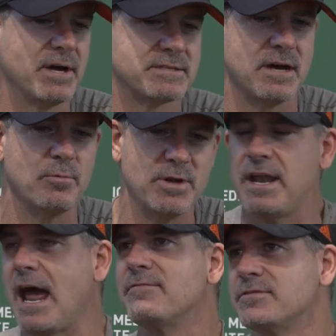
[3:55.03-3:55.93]
but we
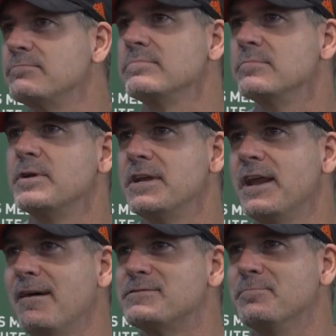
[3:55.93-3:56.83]
did have some
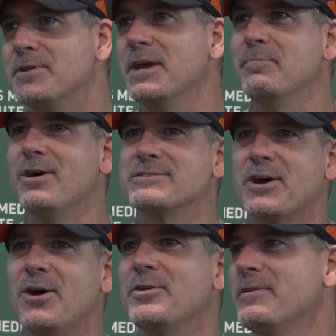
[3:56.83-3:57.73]
deep balls
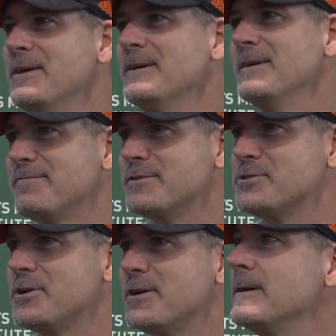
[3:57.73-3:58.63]
called, for sure.